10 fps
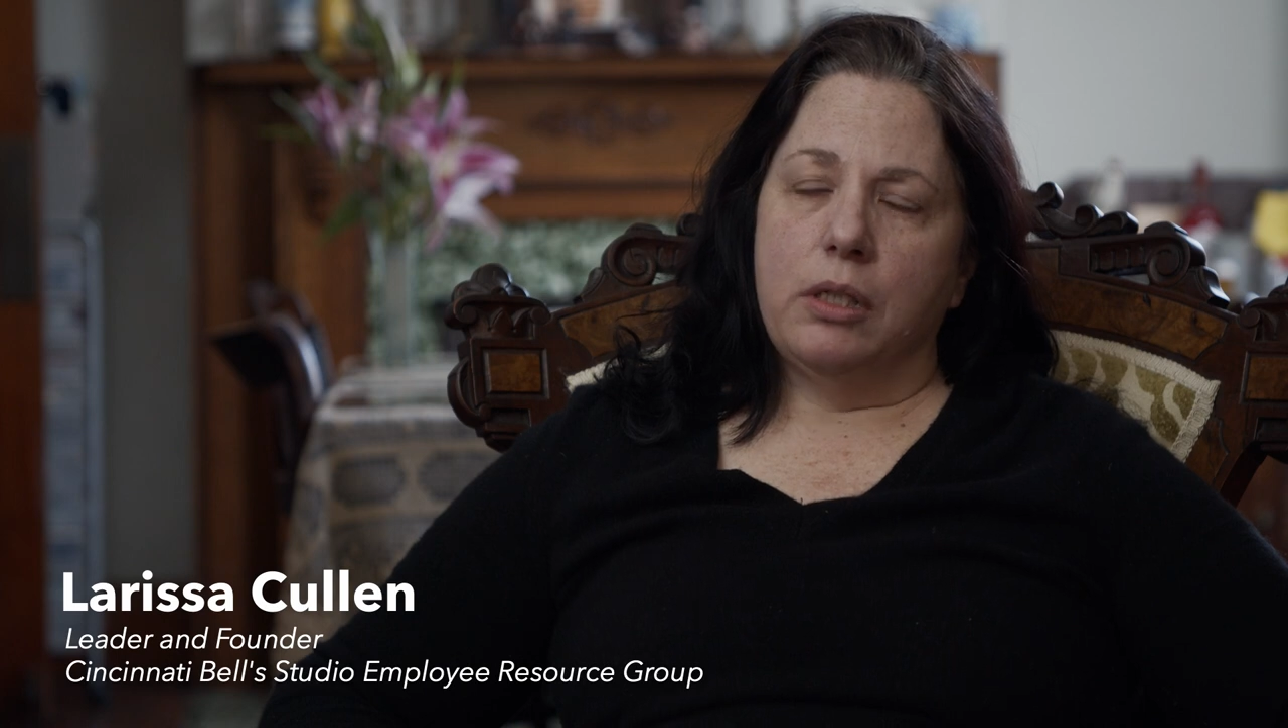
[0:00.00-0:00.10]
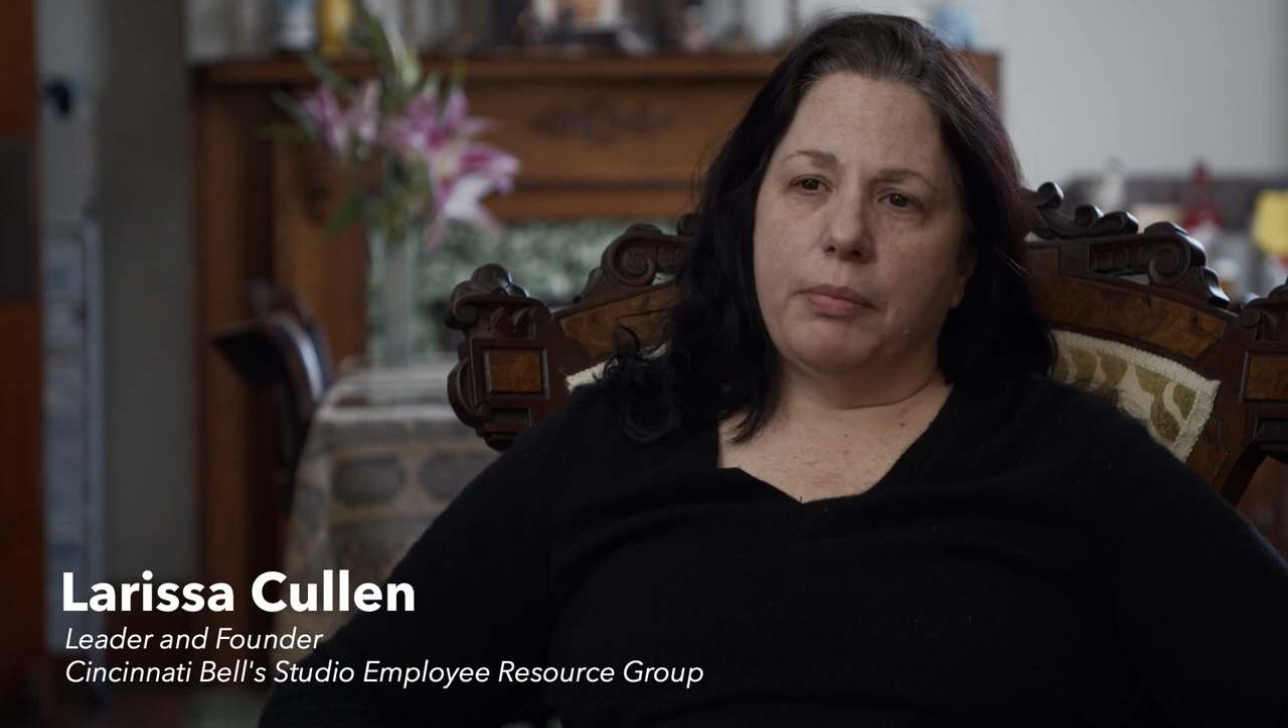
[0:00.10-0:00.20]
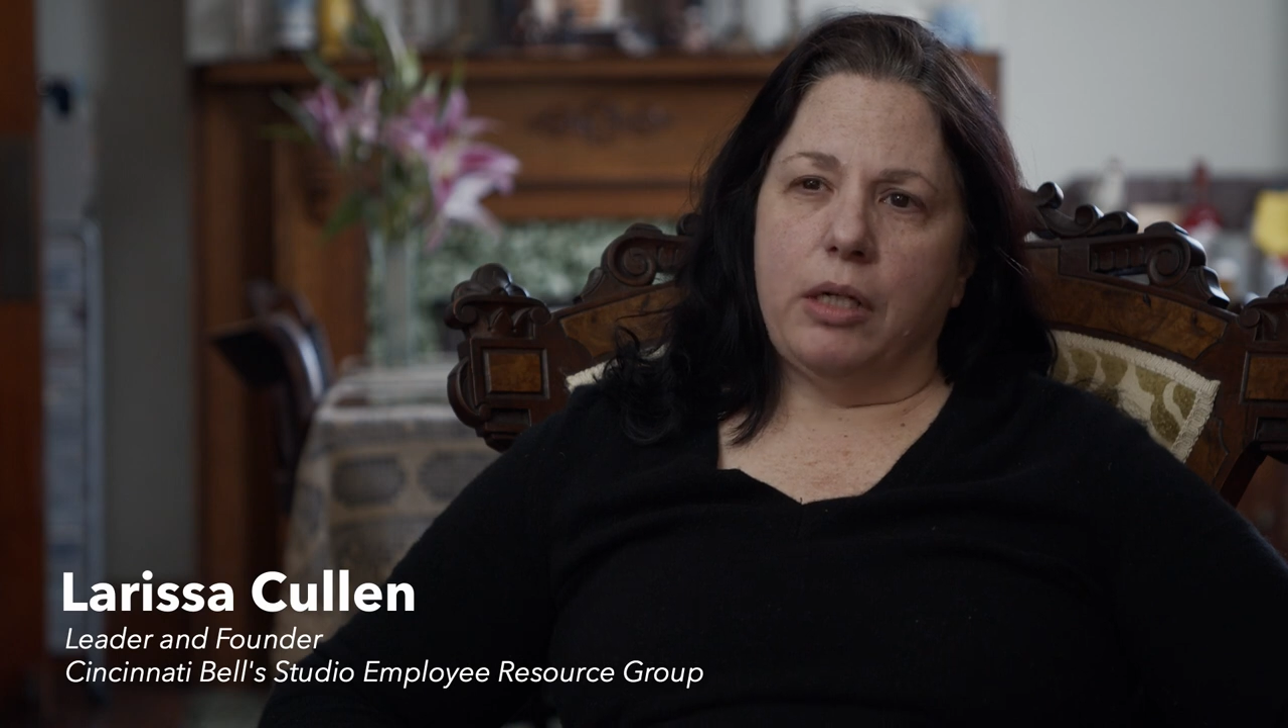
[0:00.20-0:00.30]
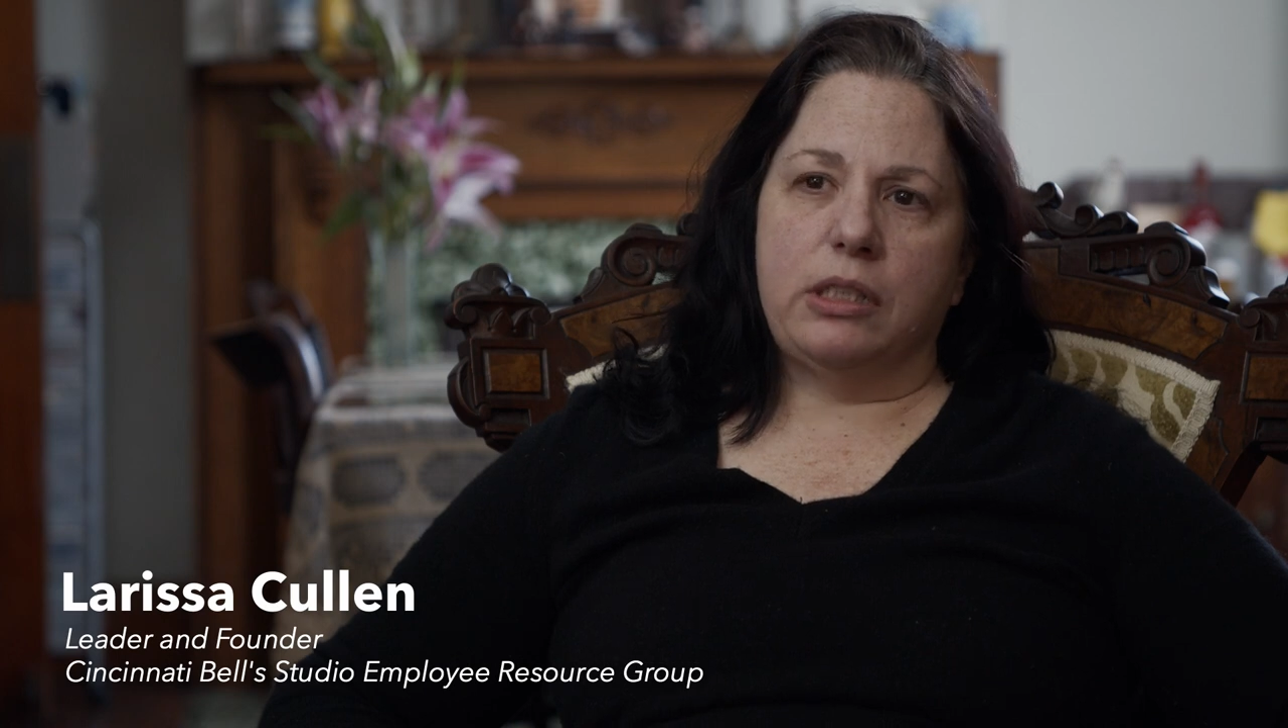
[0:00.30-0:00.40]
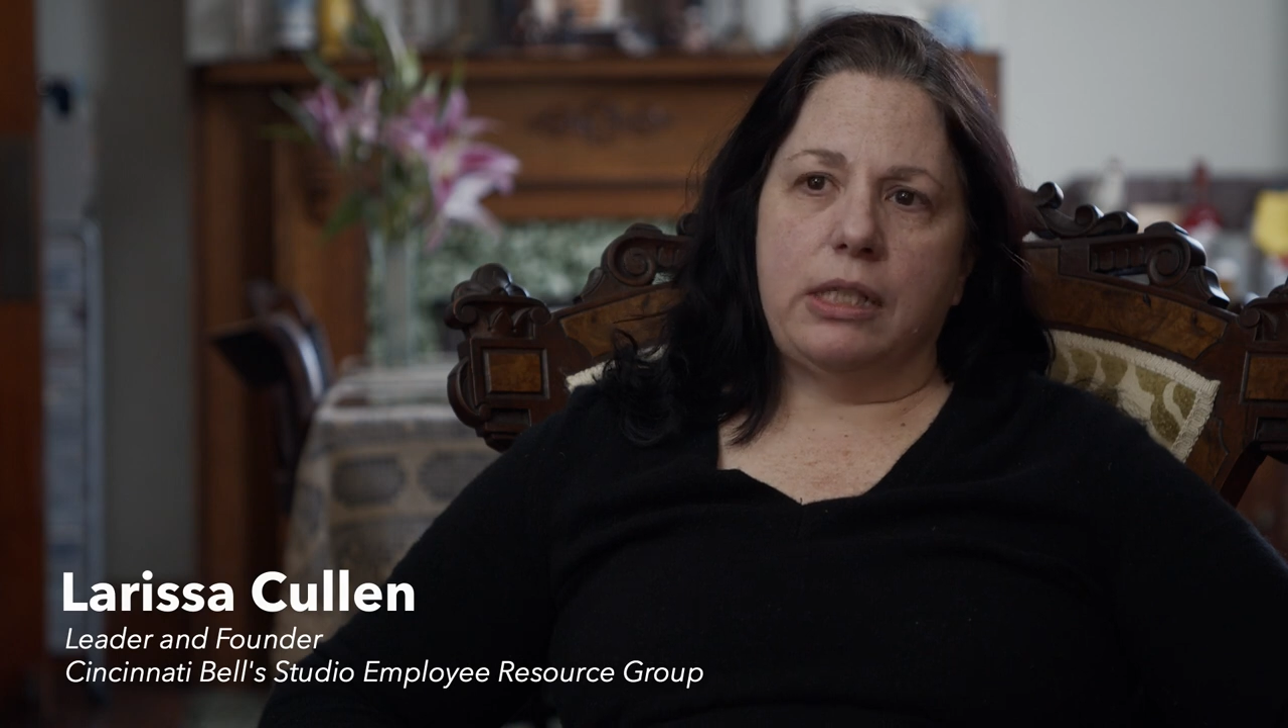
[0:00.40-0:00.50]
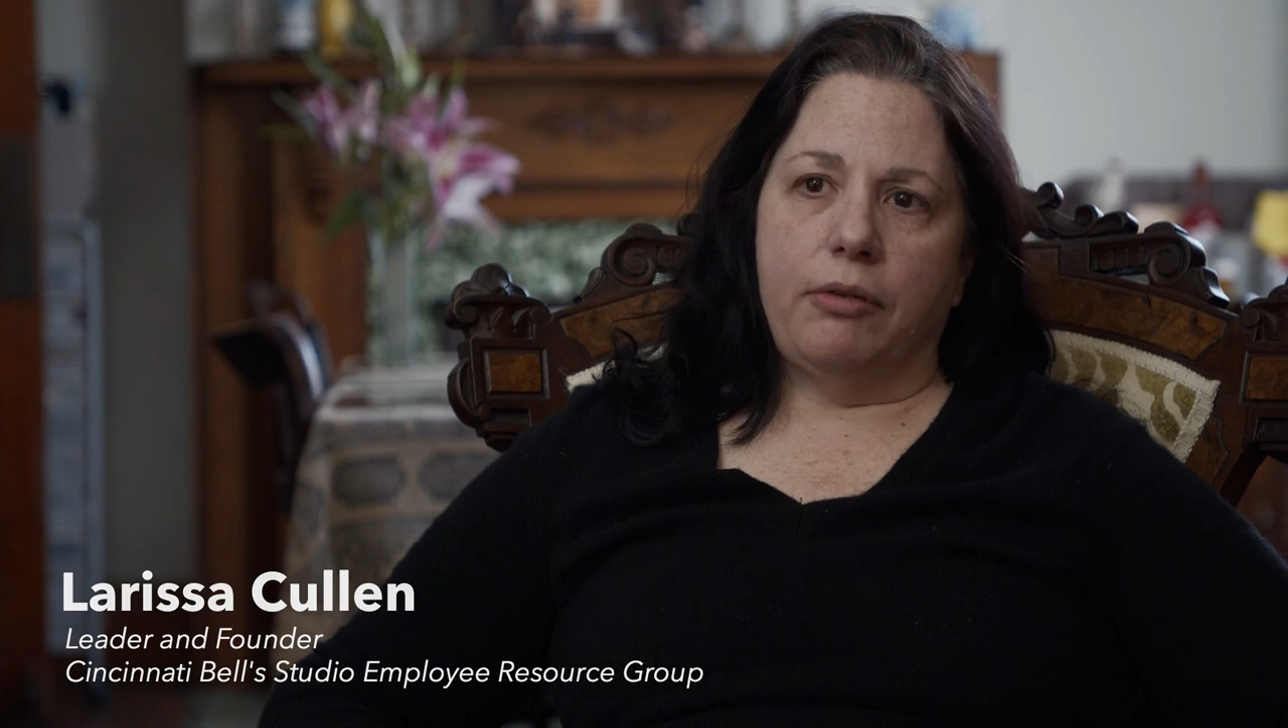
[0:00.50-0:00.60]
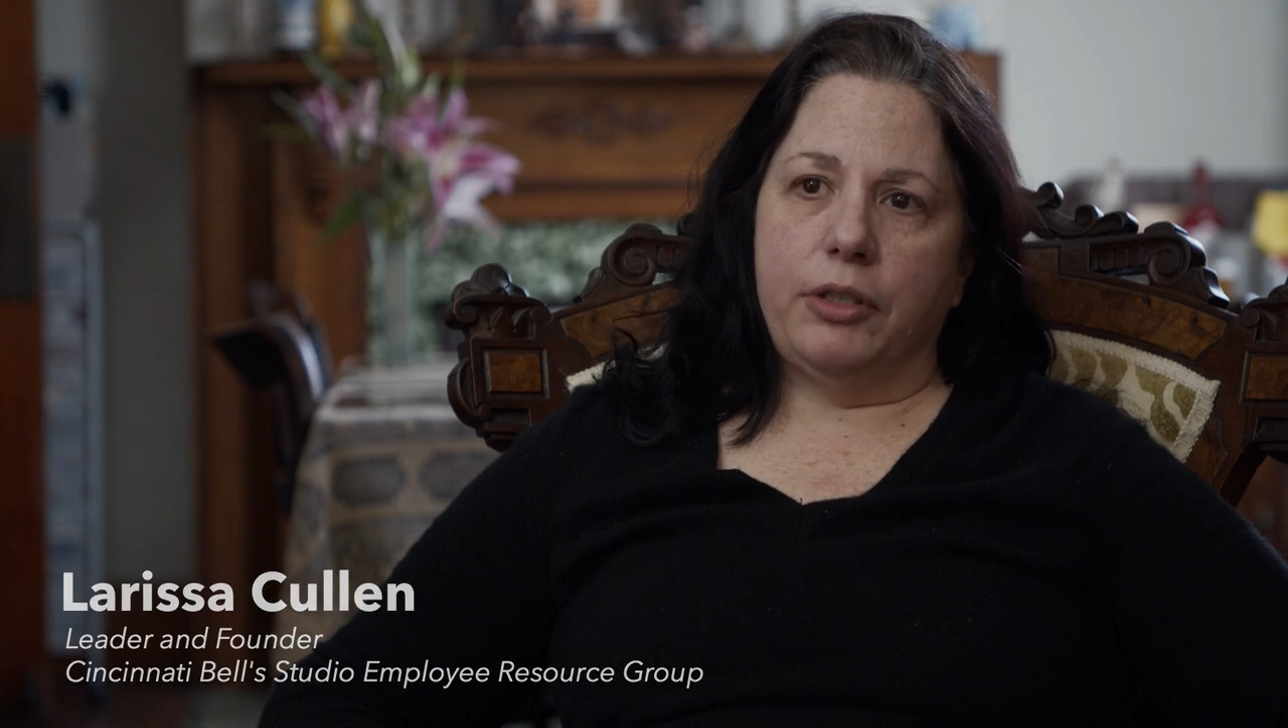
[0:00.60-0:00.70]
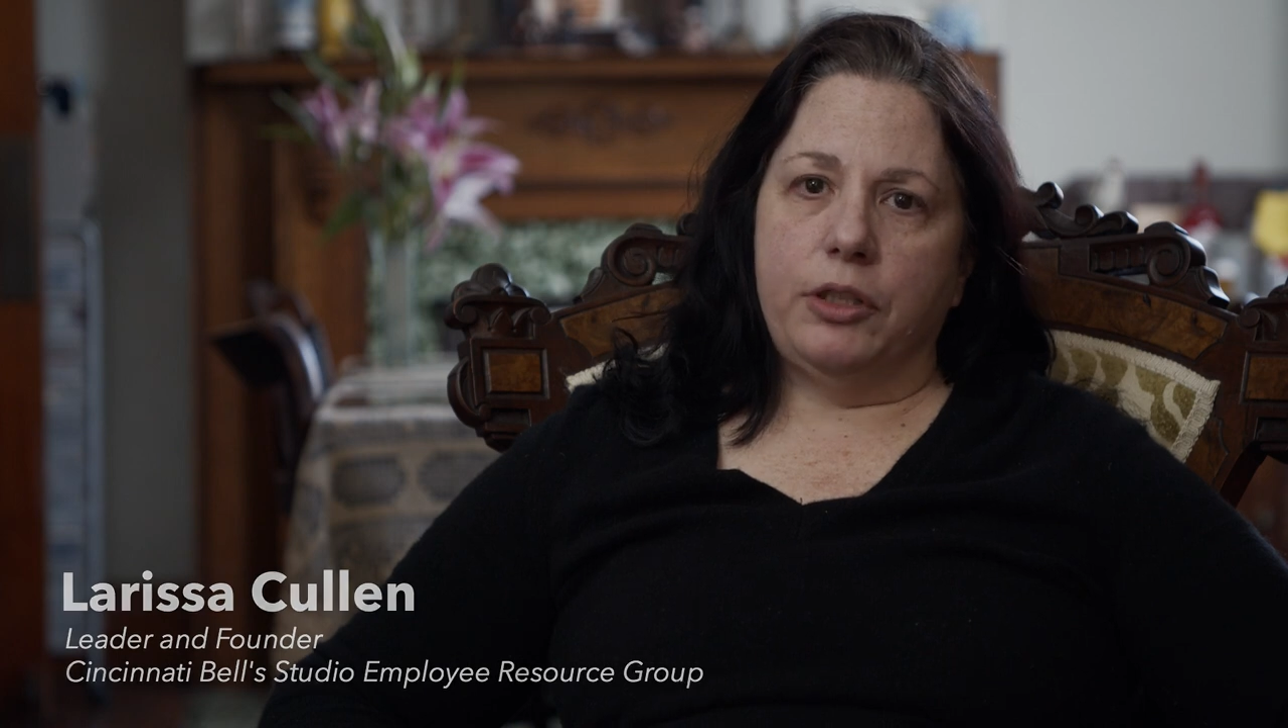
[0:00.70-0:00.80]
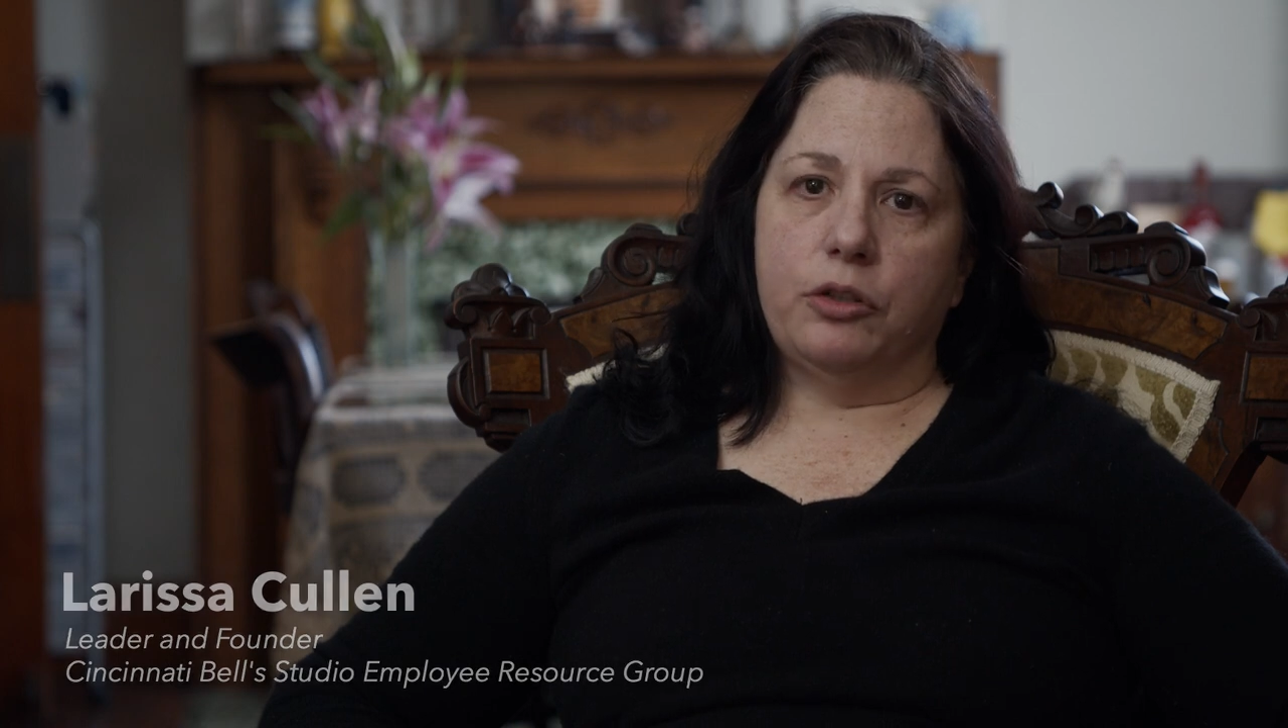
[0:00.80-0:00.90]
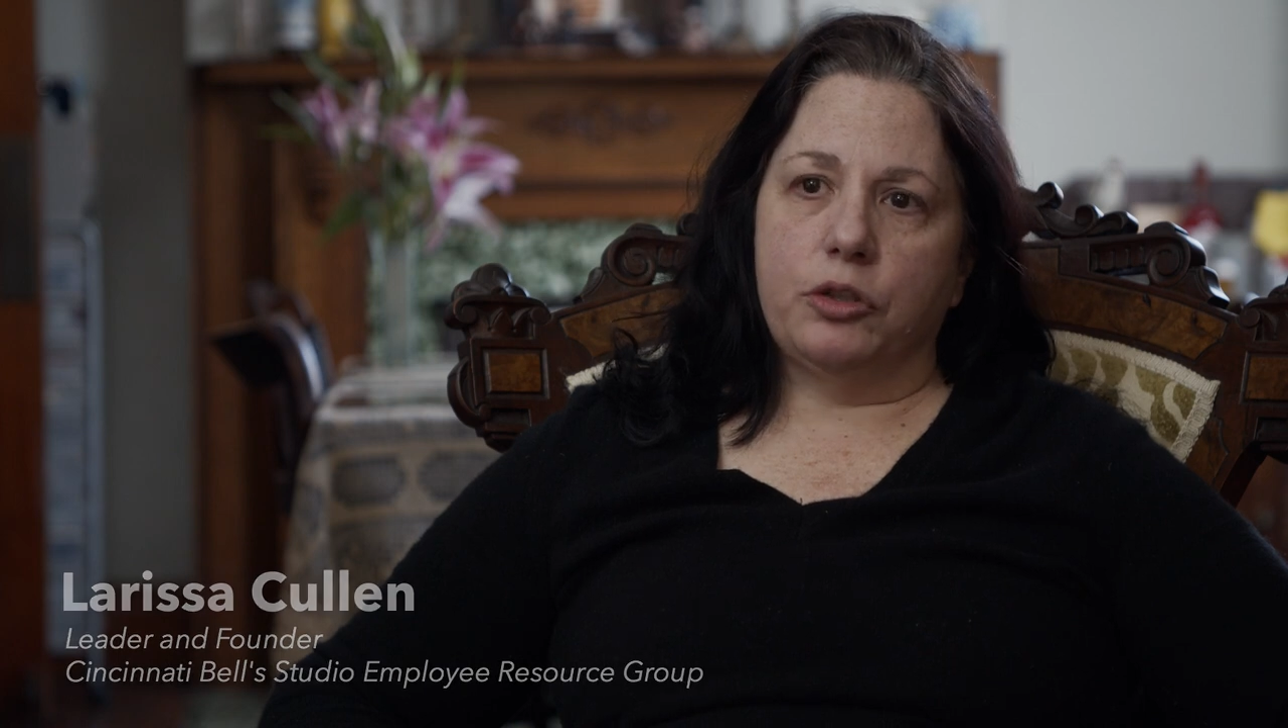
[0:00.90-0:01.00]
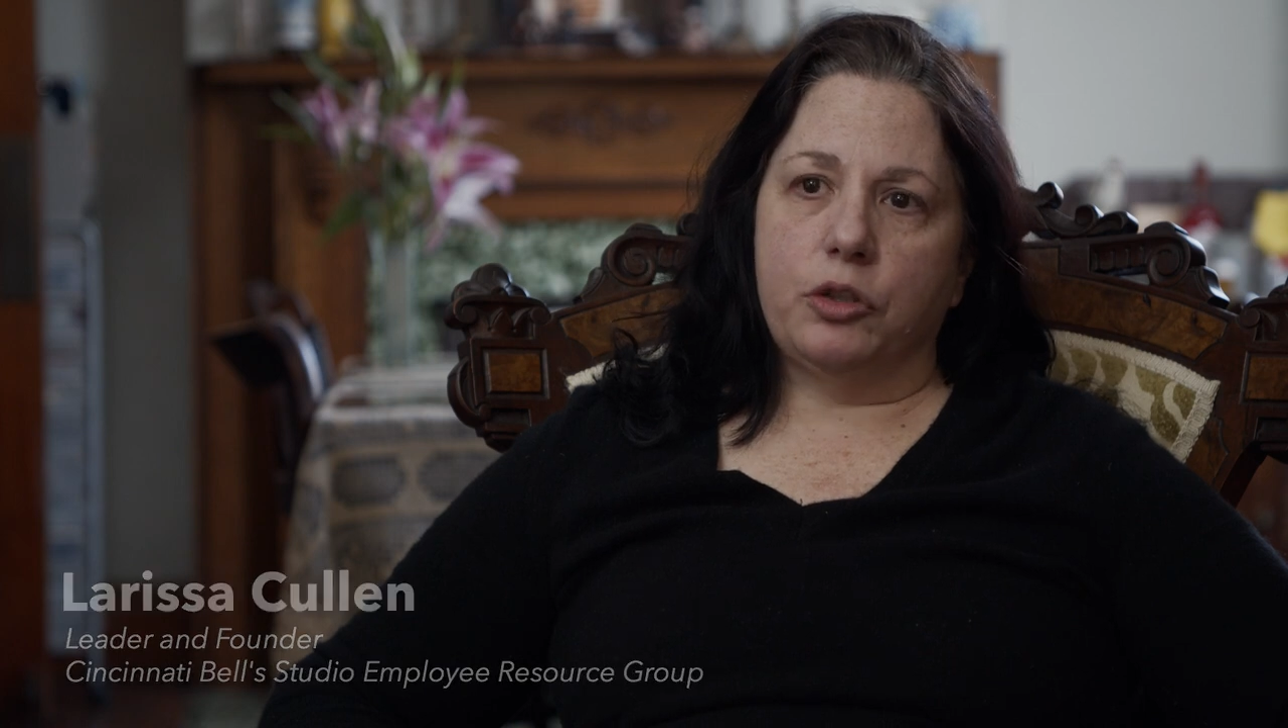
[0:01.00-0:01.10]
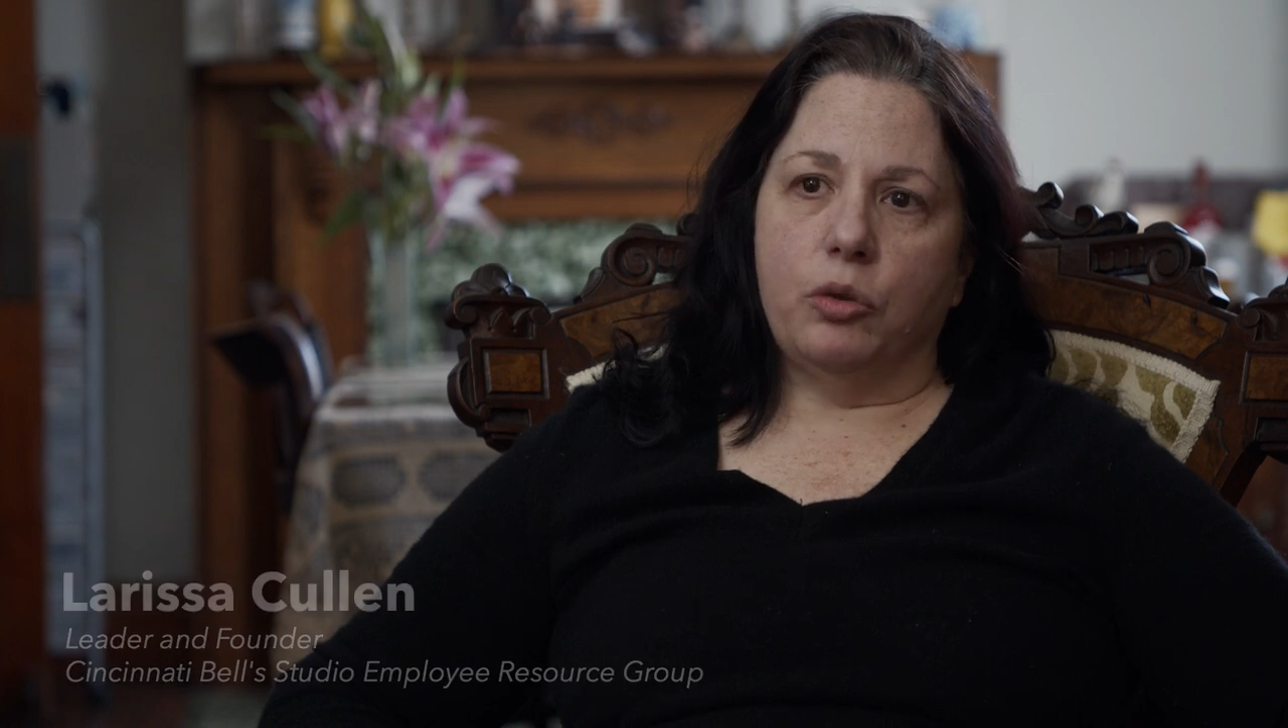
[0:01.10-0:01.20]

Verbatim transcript: about seven years